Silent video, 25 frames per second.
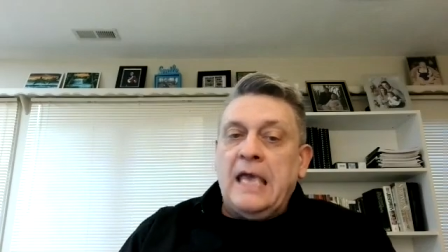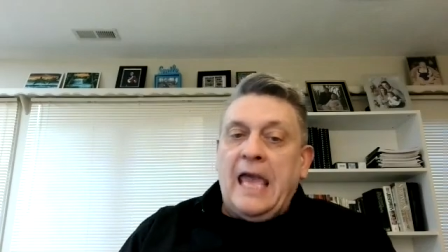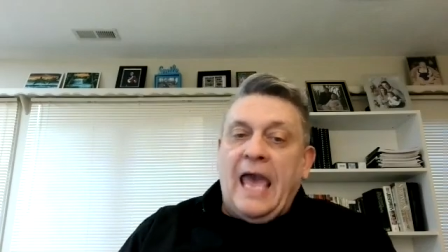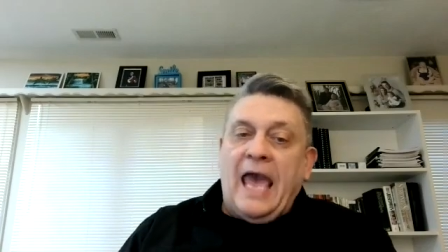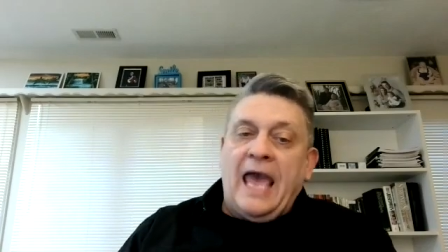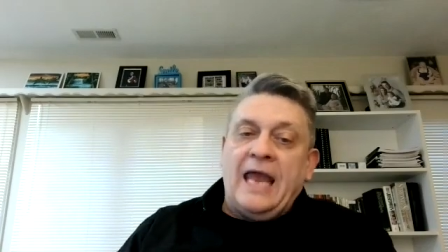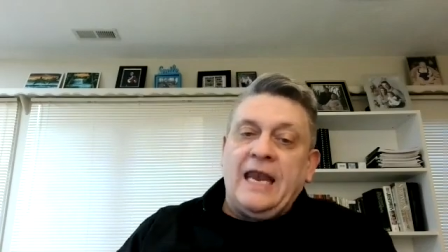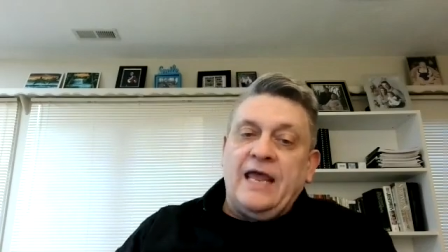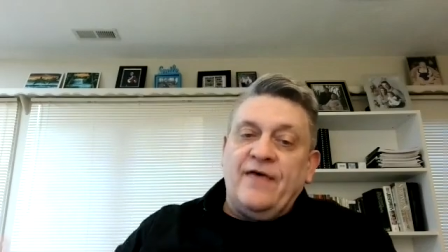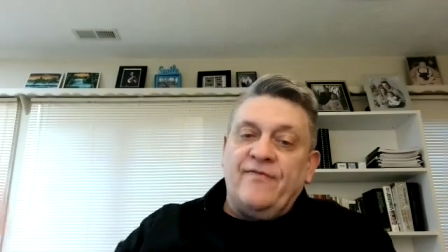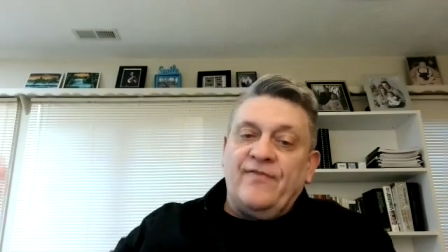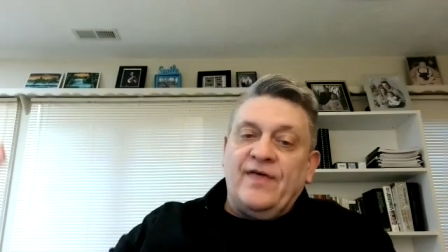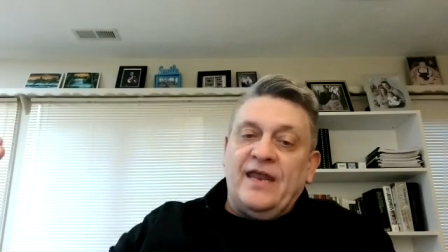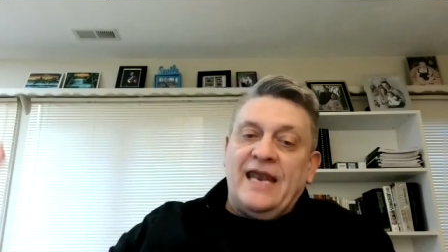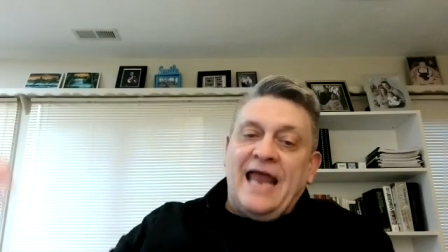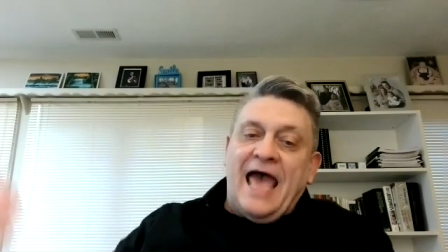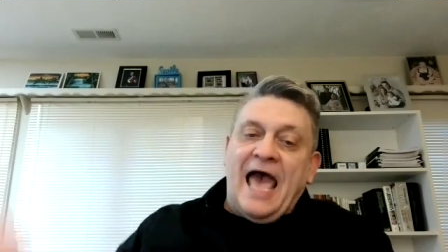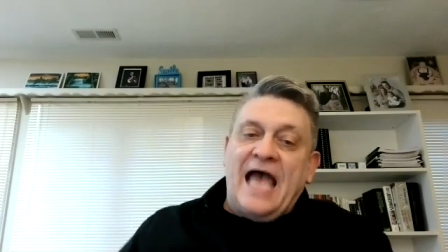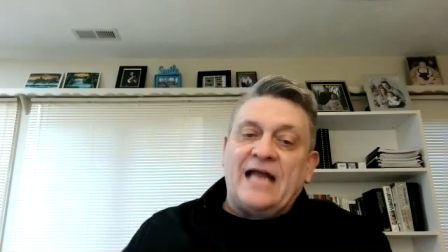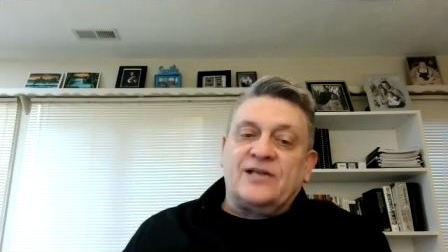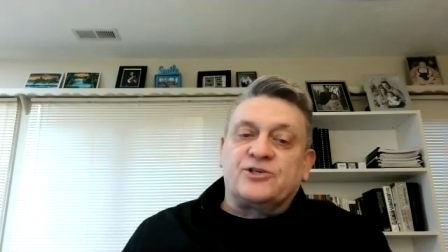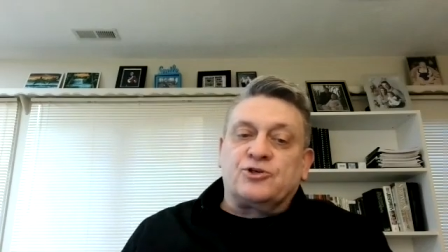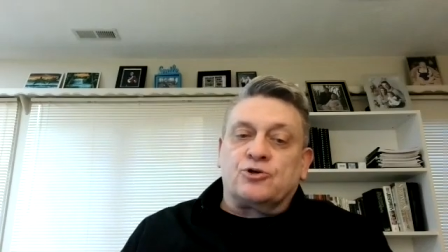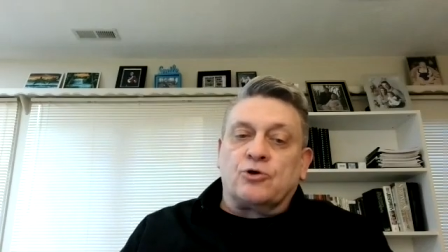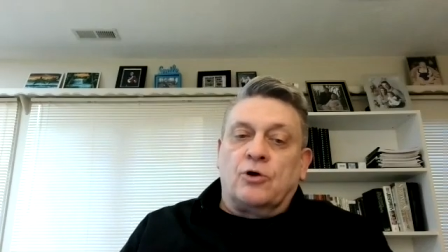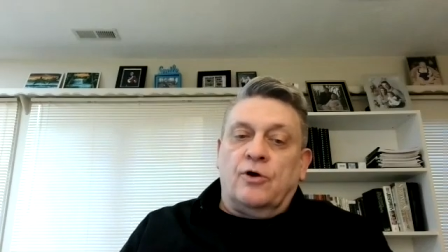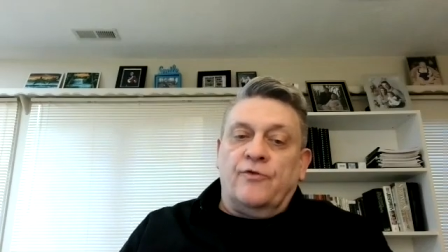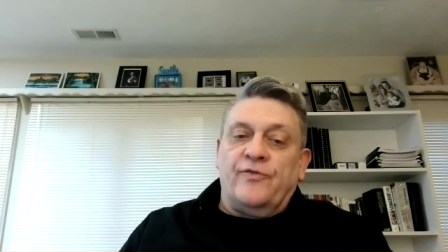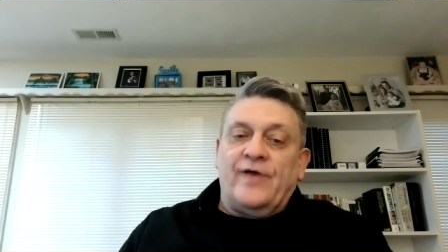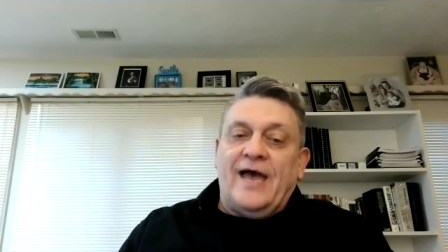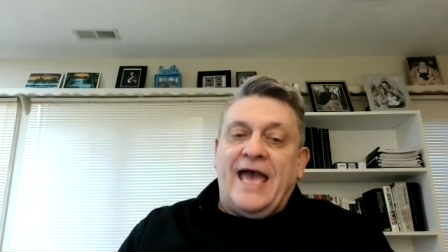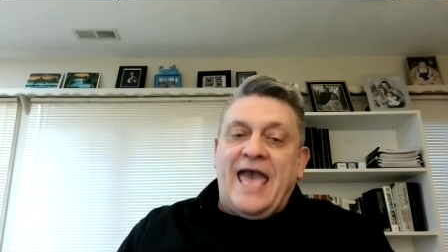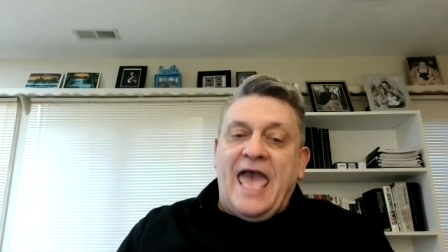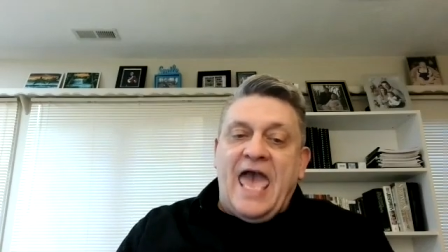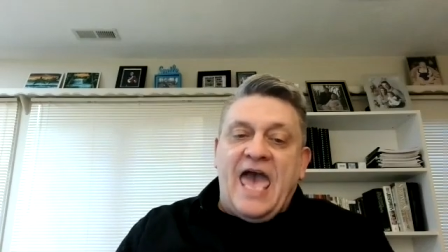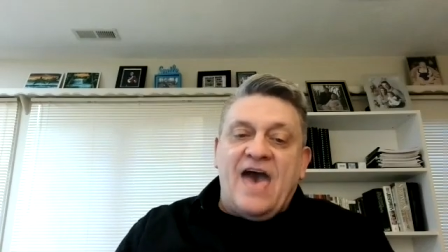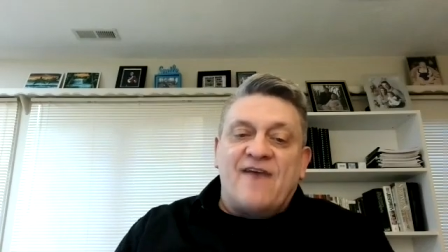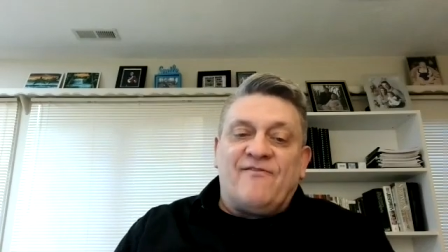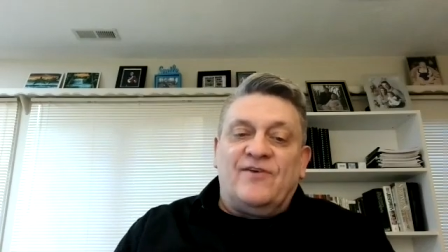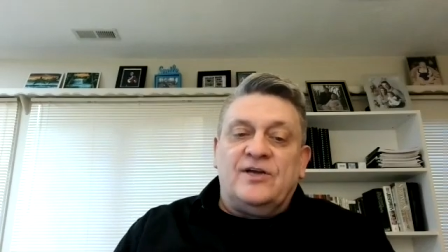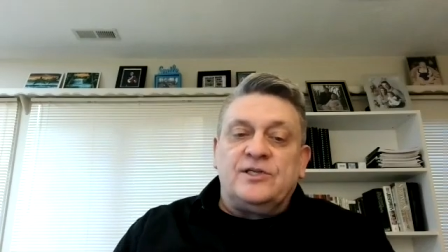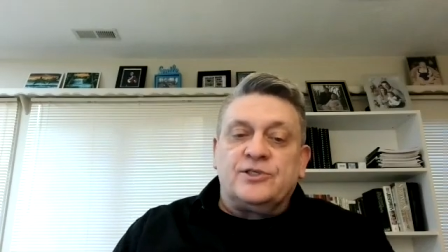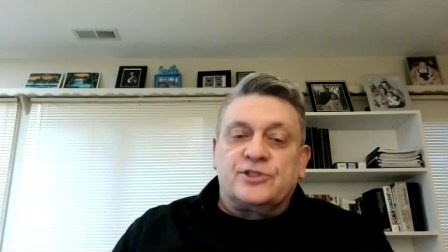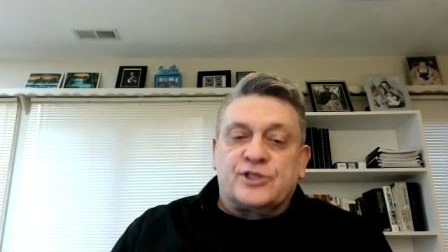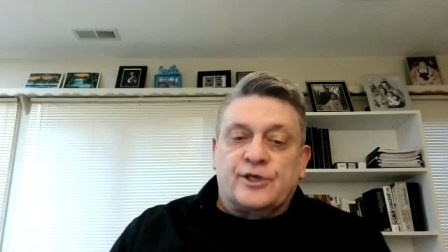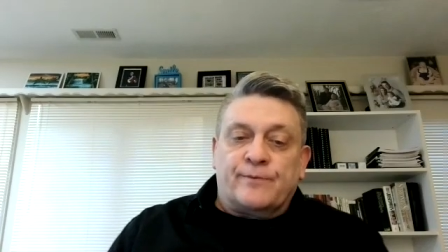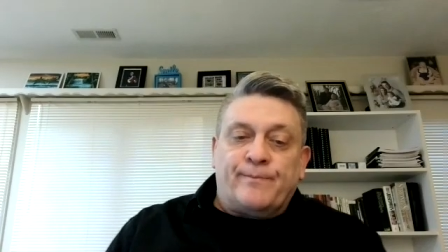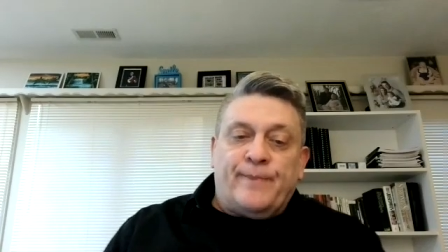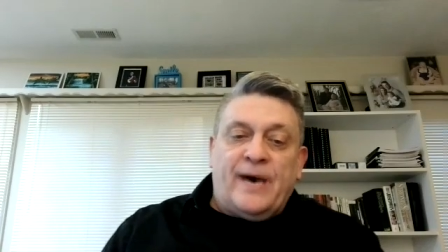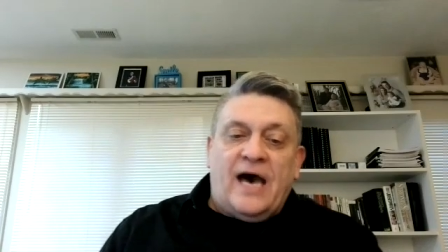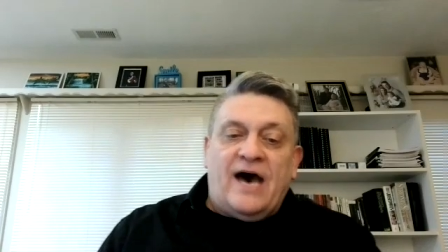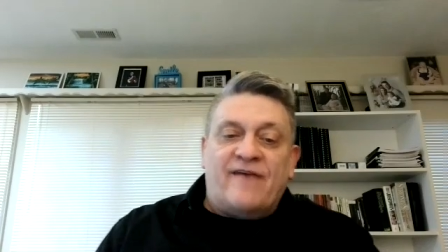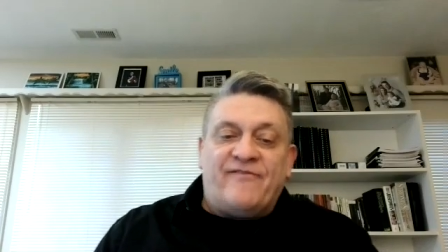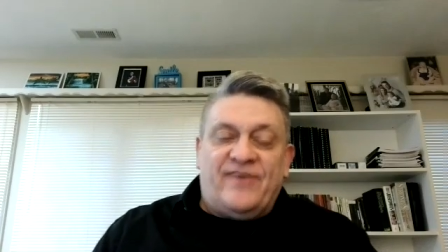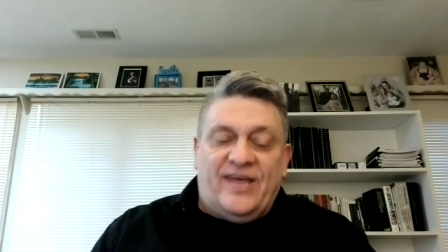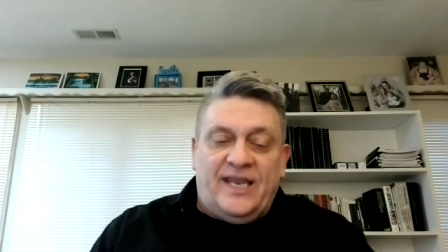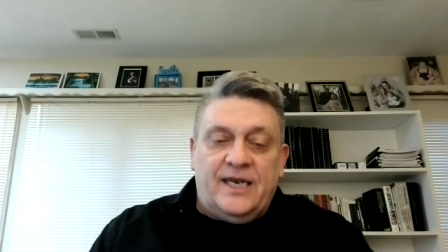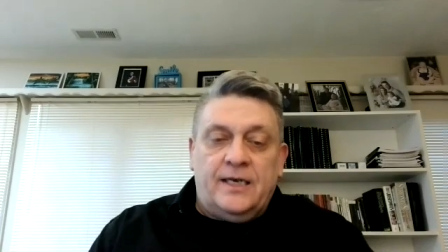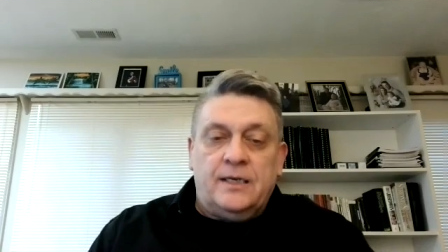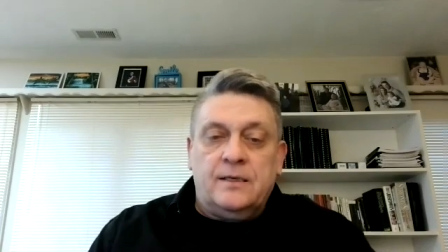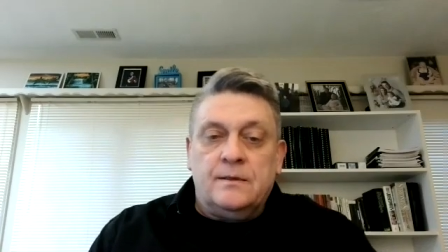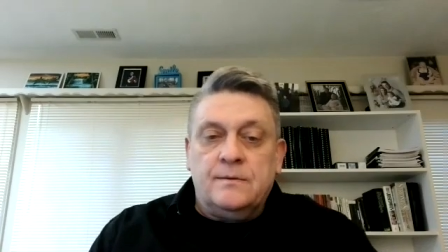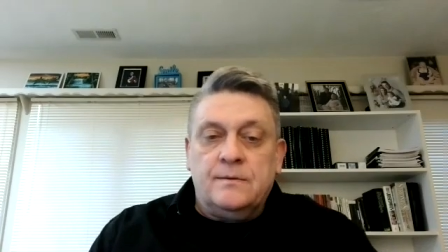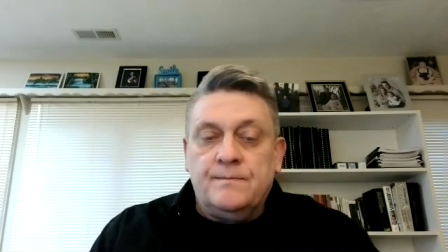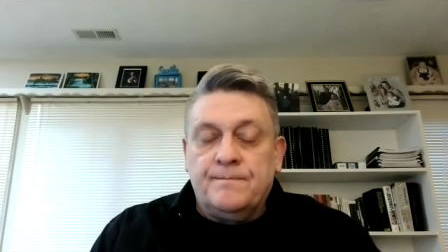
and in the natural, the heavens above it.